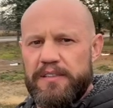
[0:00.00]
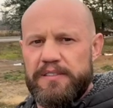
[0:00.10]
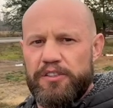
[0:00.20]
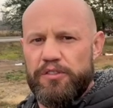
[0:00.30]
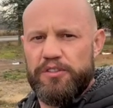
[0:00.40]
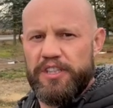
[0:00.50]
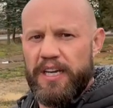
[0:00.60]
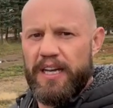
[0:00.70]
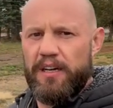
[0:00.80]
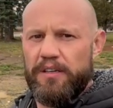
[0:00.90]
to
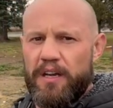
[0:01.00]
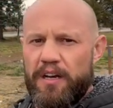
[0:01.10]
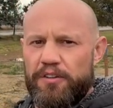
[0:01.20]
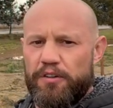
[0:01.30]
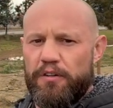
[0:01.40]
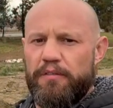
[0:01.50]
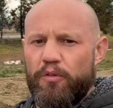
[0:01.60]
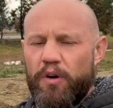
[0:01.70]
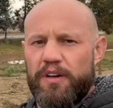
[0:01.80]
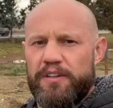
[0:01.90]
check out under
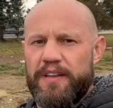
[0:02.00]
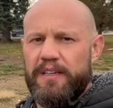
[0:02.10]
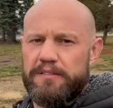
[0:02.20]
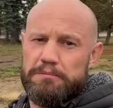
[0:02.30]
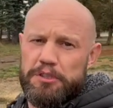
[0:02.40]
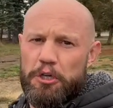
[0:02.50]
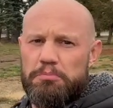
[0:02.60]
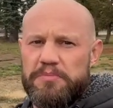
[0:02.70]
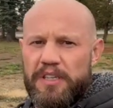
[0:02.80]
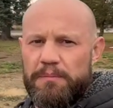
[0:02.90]
400,000. So
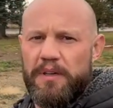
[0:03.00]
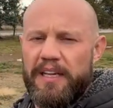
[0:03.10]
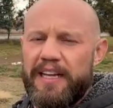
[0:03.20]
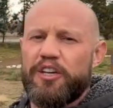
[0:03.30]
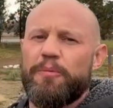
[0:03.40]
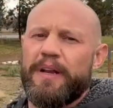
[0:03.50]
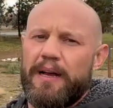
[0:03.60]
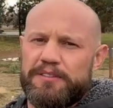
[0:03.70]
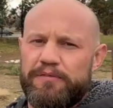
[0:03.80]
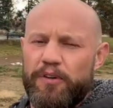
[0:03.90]
it could be an
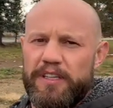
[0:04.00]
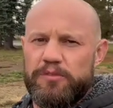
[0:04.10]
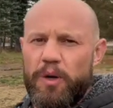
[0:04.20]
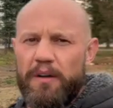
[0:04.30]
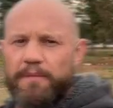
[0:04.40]
option for you as well.